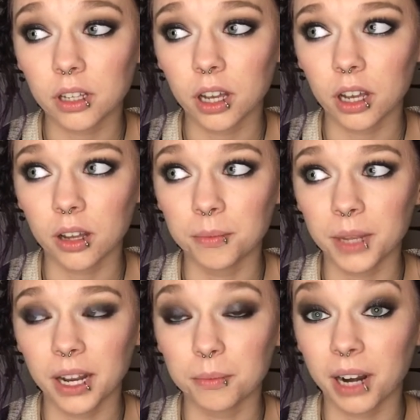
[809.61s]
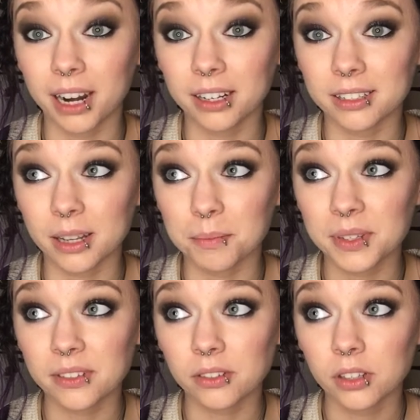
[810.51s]
um, hair product
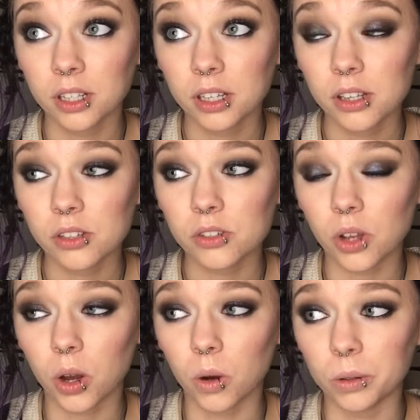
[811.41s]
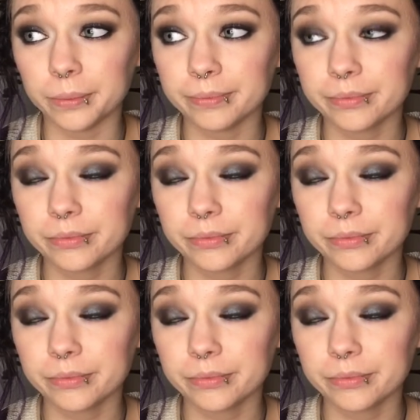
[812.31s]
tips, so